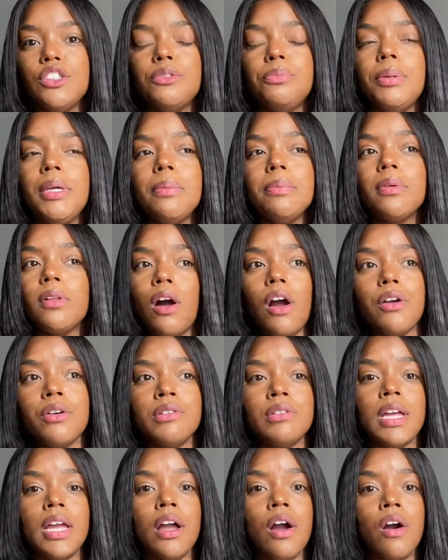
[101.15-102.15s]
People are who
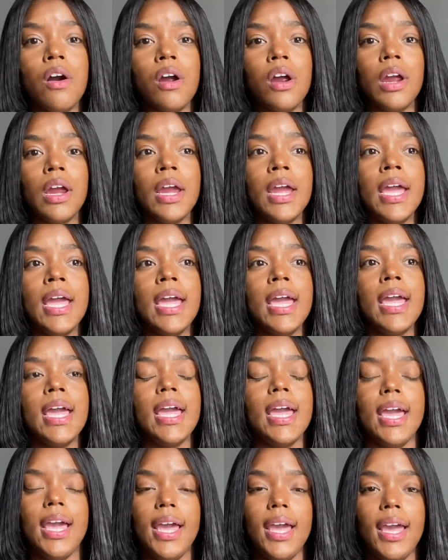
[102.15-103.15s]
they are.
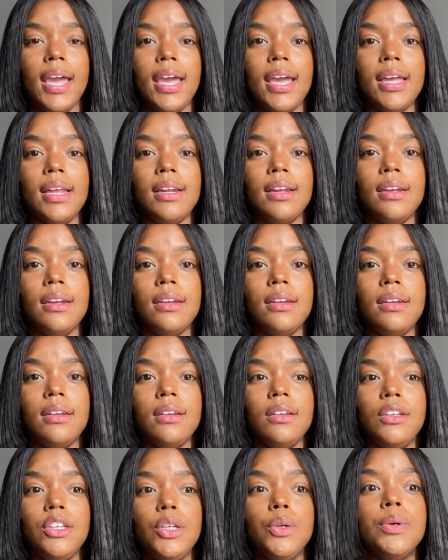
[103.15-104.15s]
And
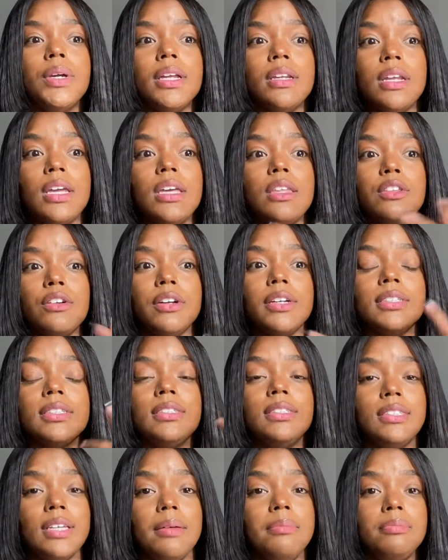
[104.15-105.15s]
you can either
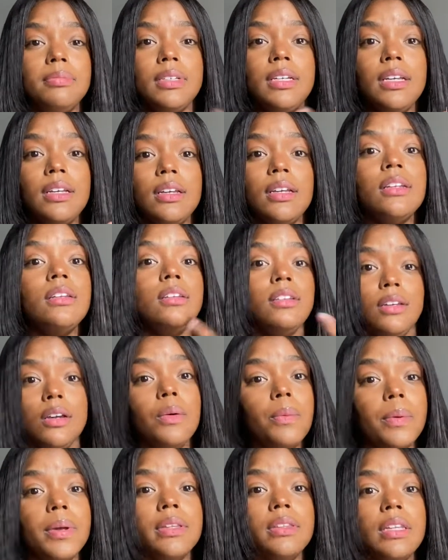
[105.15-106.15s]
accept it and deal
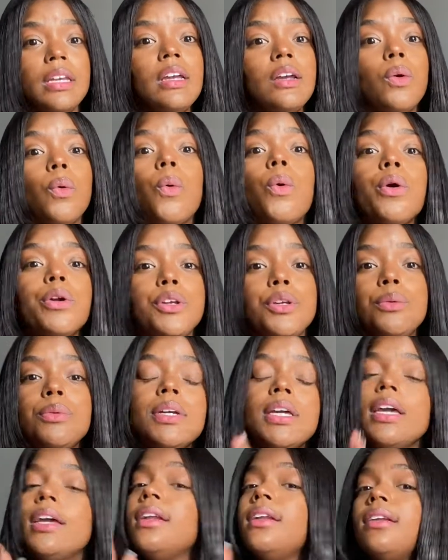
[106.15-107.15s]
with it, or you
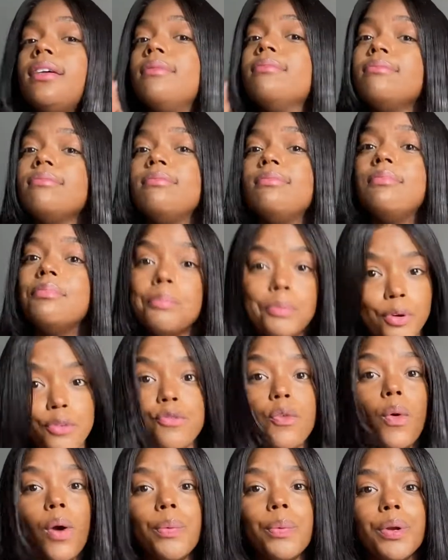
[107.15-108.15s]
can move
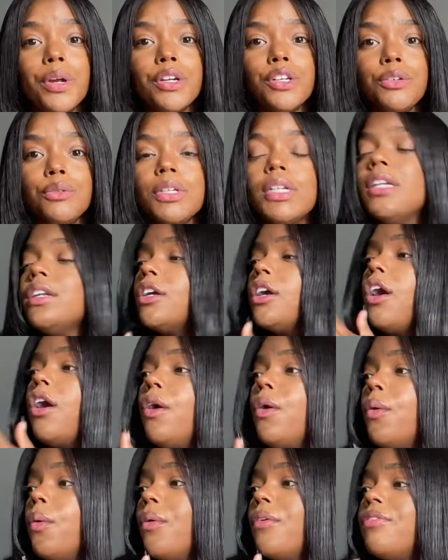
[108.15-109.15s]
forward. You can
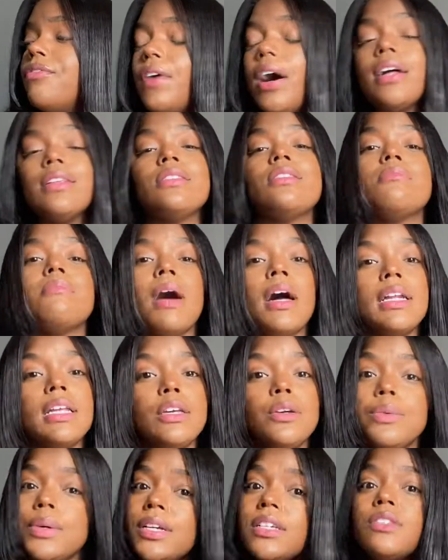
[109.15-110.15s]
go find somebody
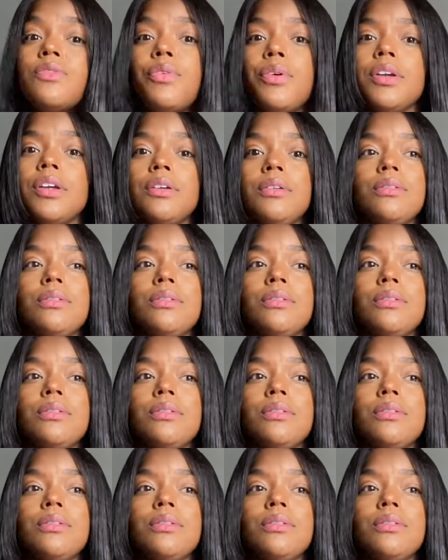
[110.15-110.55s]
who is for you.